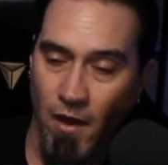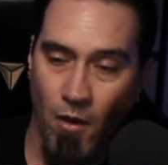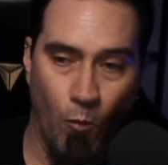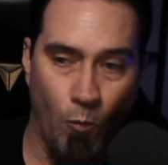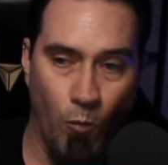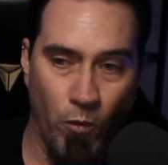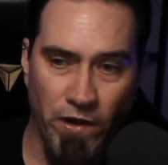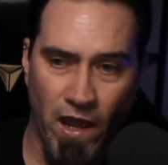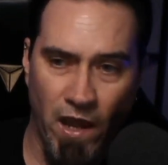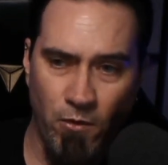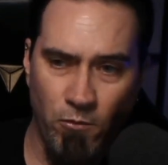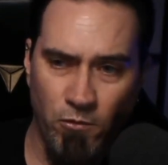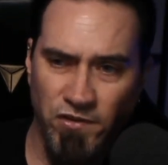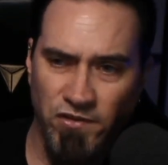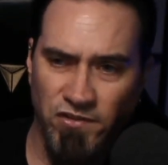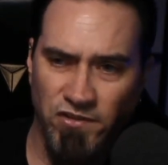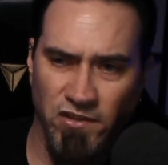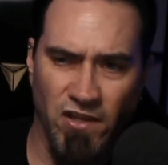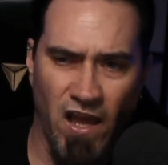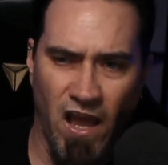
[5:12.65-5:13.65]
When I
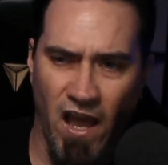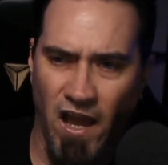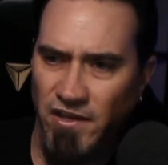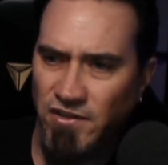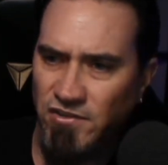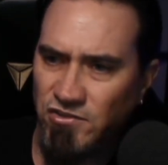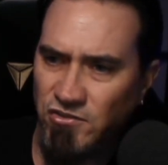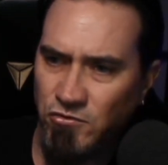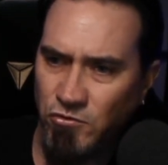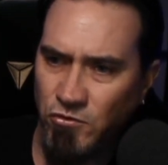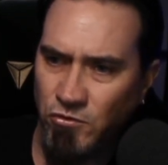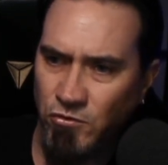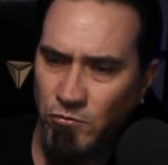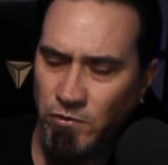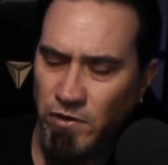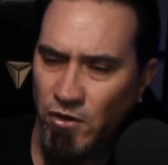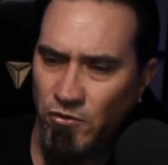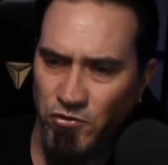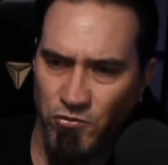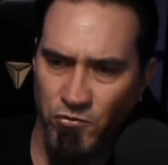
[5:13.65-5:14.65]
was in high school, when
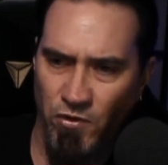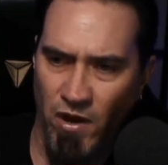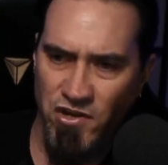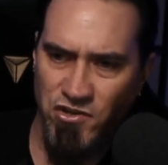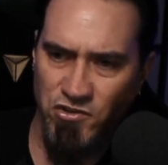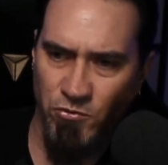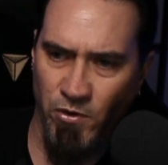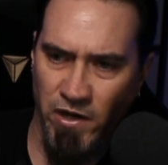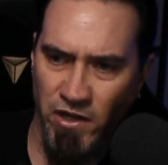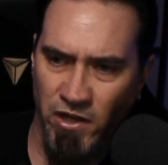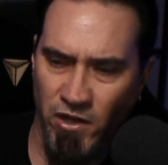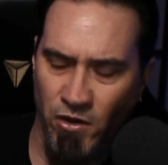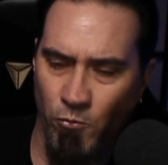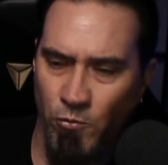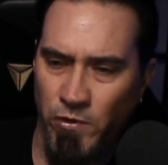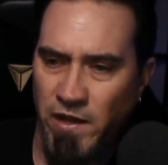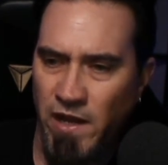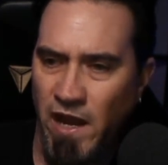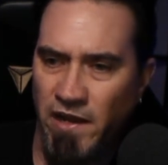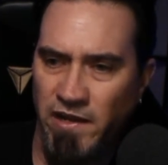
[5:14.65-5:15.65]
I was graduating,
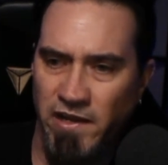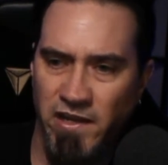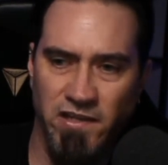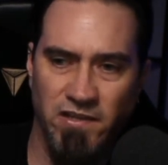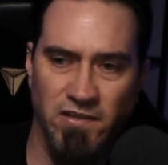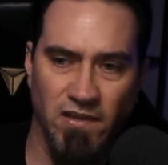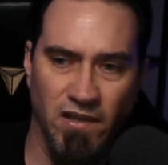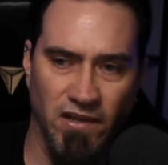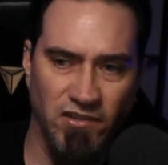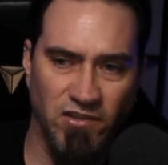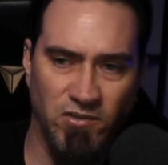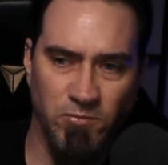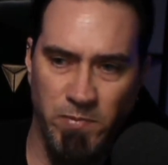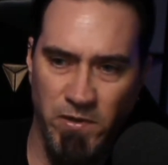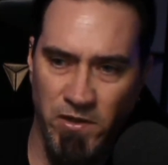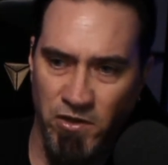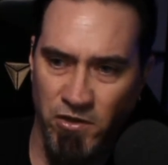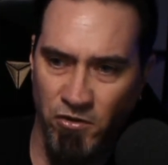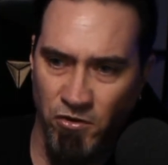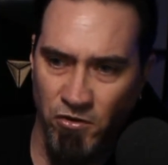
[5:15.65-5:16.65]
we had a
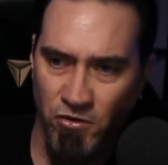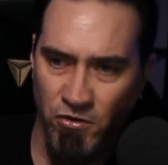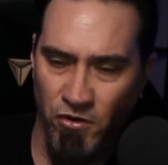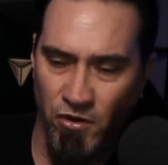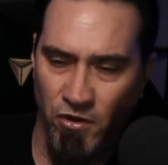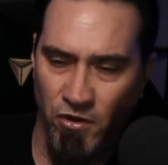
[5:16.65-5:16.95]
speaker